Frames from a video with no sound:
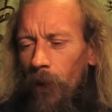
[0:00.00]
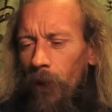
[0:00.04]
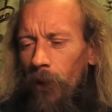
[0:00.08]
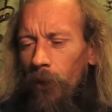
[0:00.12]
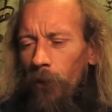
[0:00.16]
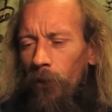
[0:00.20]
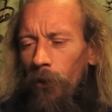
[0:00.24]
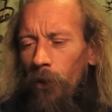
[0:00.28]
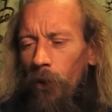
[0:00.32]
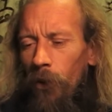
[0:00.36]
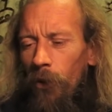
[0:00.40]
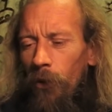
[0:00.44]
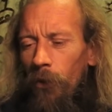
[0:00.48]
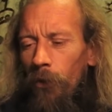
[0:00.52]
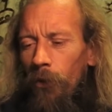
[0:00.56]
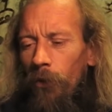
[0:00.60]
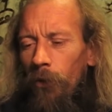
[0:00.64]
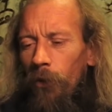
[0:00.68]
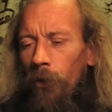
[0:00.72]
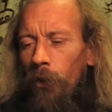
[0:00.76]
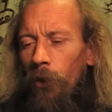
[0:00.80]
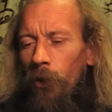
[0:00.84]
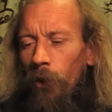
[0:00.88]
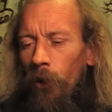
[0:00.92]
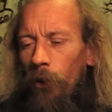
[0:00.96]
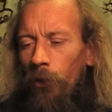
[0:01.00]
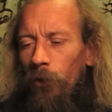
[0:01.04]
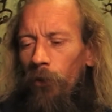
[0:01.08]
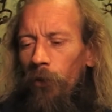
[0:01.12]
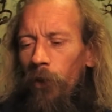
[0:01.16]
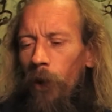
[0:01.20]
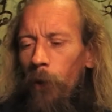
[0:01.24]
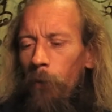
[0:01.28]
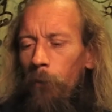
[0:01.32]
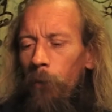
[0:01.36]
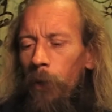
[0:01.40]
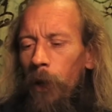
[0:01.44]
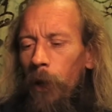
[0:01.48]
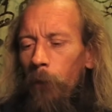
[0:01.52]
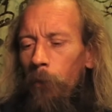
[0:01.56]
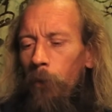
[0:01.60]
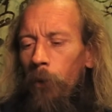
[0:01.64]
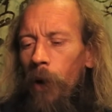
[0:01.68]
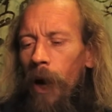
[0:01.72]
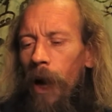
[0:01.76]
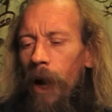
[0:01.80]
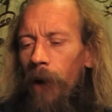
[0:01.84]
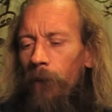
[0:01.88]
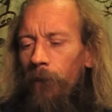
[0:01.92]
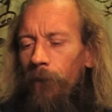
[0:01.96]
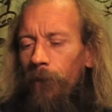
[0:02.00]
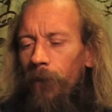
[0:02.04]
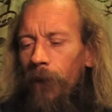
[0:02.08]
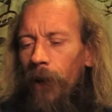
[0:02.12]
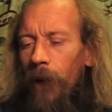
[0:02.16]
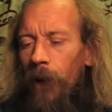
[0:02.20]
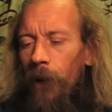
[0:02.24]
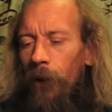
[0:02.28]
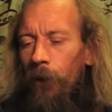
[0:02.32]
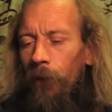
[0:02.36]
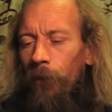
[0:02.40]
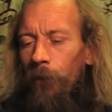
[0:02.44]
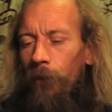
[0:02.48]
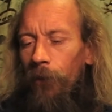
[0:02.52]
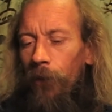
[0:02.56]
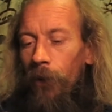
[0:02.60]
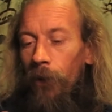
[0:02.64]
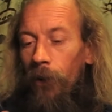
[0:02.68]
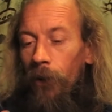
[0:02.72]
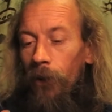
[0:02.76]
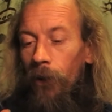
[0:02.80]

So, you know, some people have delved